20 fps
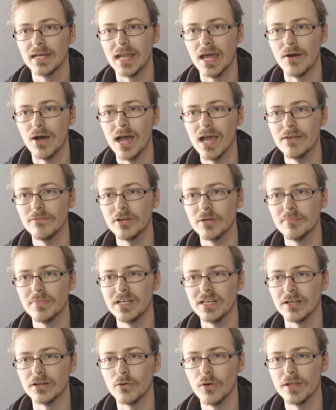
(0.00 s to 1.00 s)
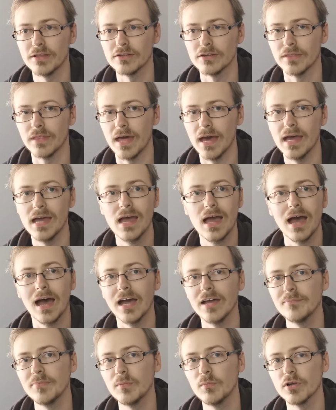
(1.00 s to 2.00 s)
Now, I have an immediate question there.
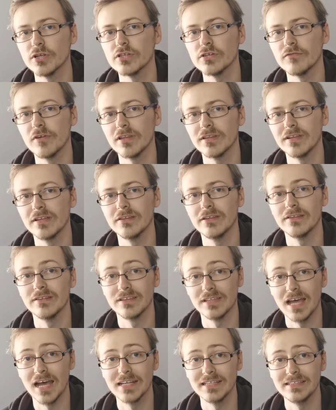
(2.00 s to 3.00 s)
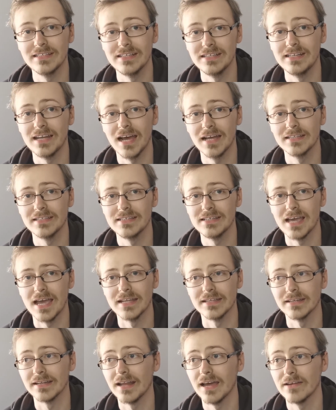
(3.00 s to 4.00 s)
I've been watching wrestling since
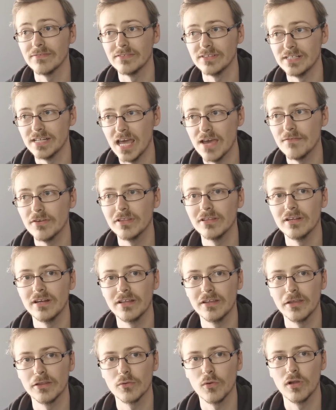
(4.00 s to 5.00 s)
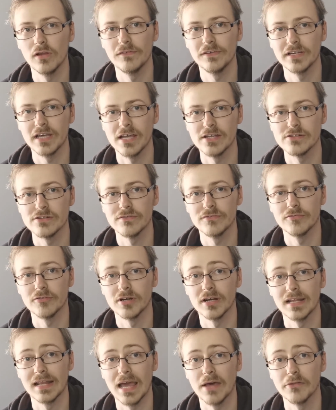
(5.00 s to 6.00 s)
1998 and I've never seen a disqualification for
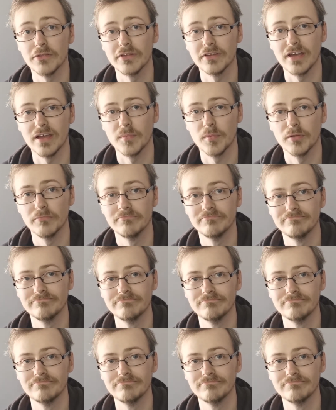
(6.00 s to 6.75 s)
an announce table.